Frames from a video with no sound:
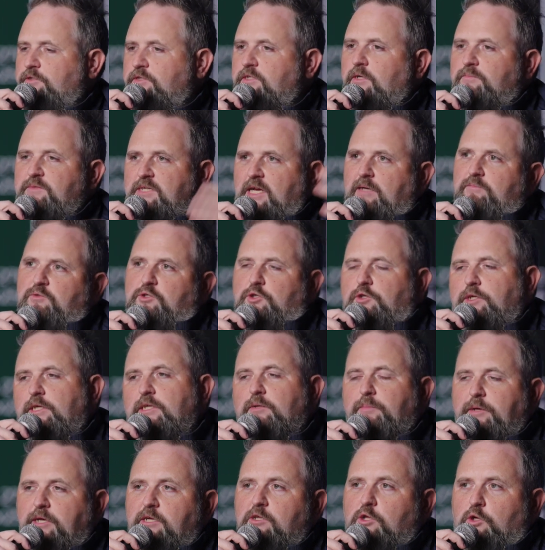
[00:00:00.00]
Sometimes you need
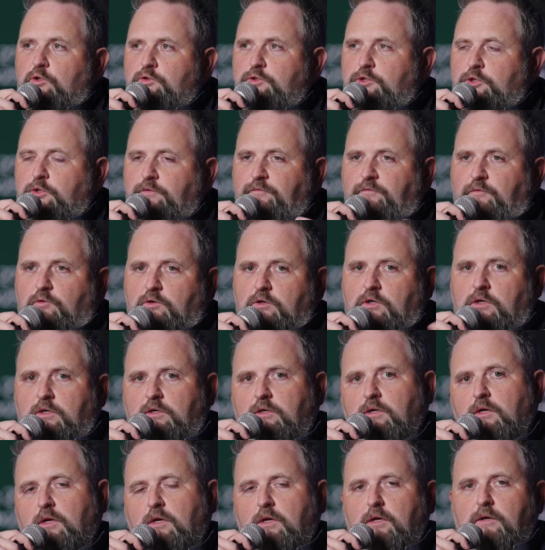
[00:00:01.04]
to be closer for,